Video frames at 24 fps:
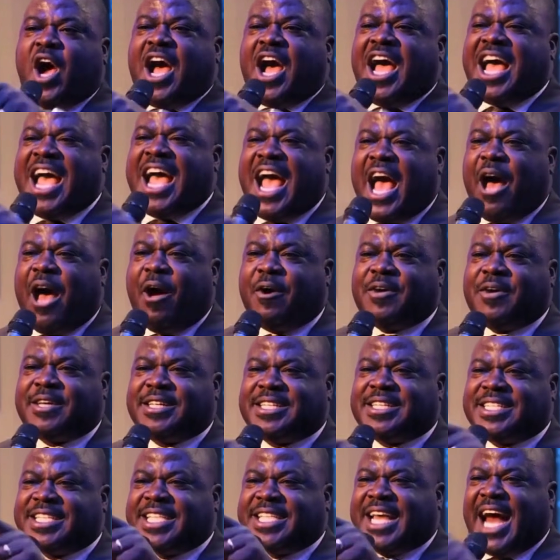do now is to
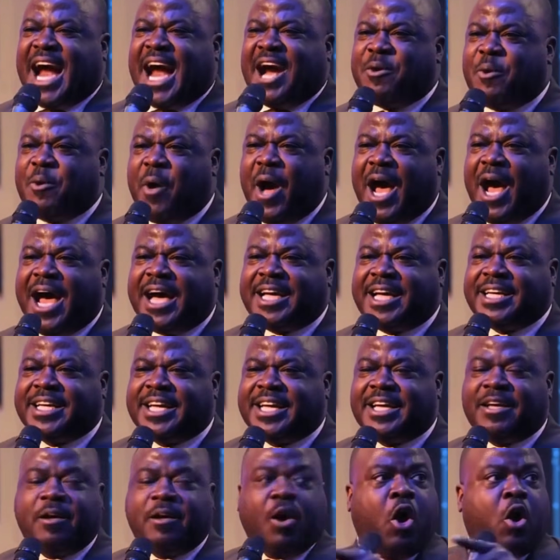sit down and
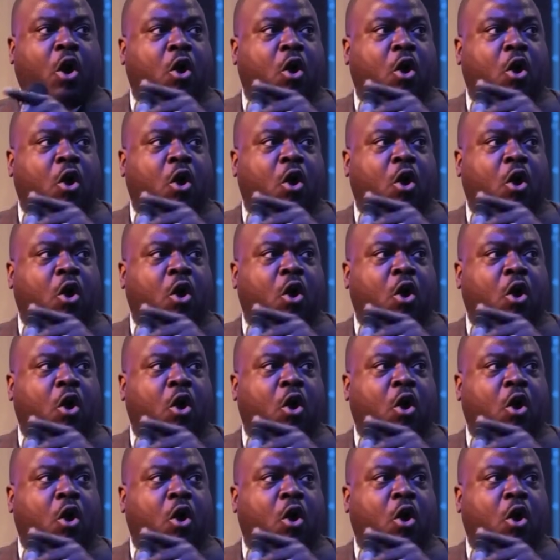check